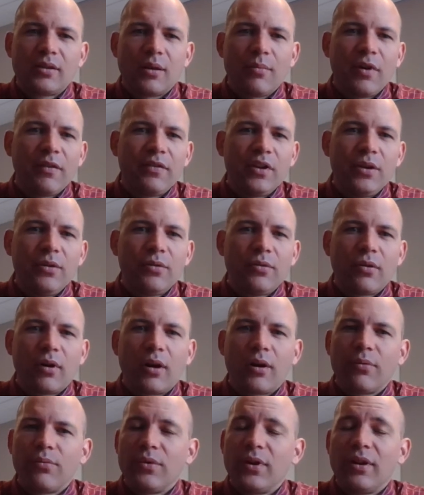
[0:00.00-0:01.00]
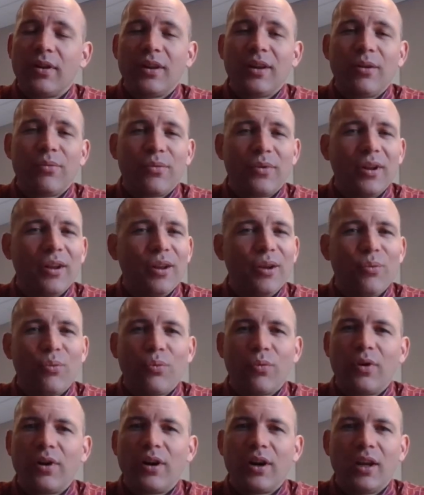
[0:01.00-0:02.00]
Some of you are really, really
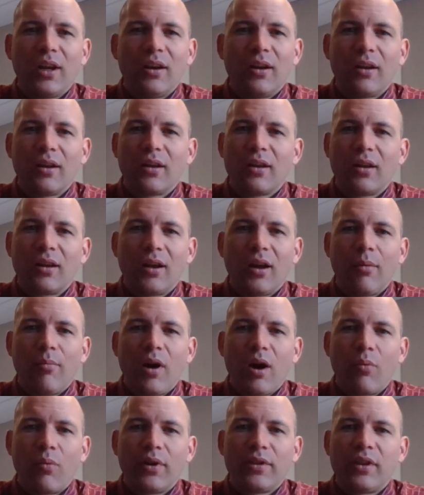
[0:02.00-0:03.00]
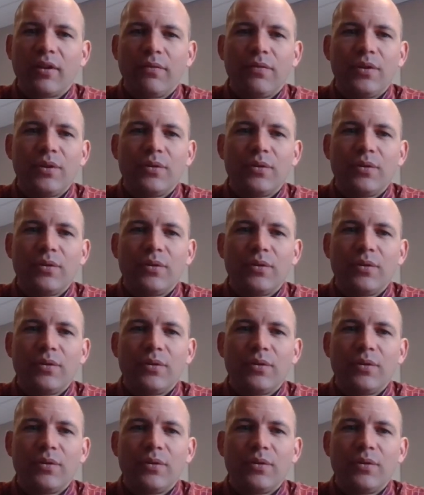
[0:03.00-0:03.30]
worried about what the